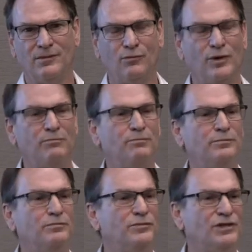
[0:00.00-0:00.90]
would
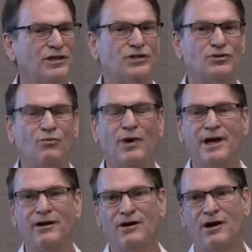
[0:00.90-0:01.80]
just
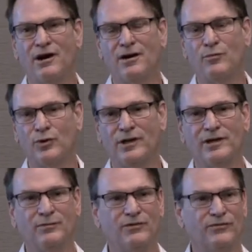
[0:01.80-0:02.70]
swear are
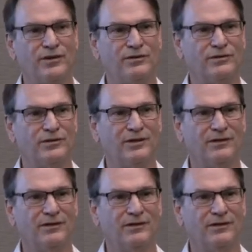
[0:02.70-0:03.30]
beryllium diffused